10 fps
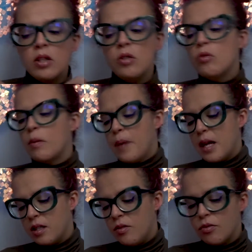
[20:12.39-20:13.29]
that you are
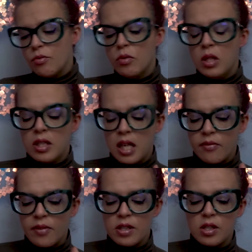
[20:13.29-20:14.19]
passing through and the
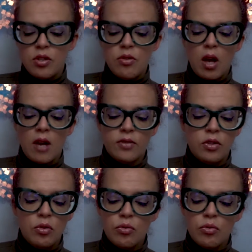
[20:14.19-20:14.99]
sacrifices that you have to do,